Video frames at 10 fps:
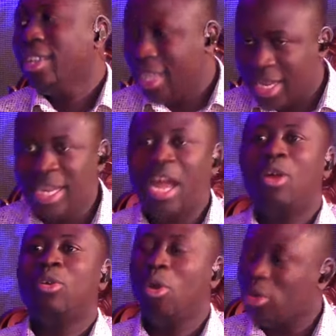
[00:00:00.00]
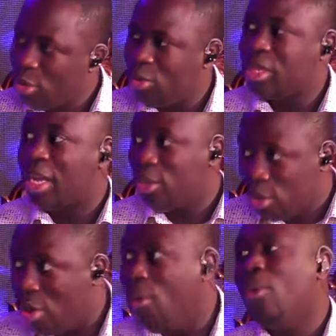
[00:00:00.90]
then now that's God knows that you
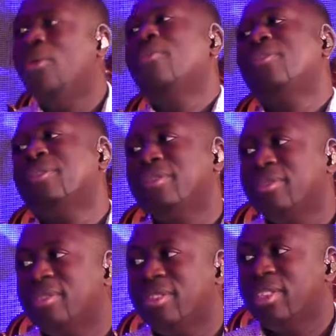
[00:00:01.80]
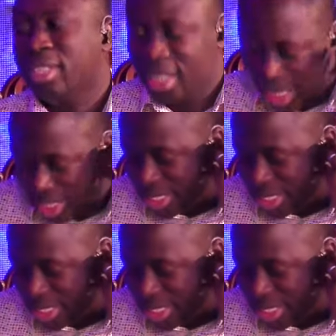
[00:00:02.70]
know. Yes.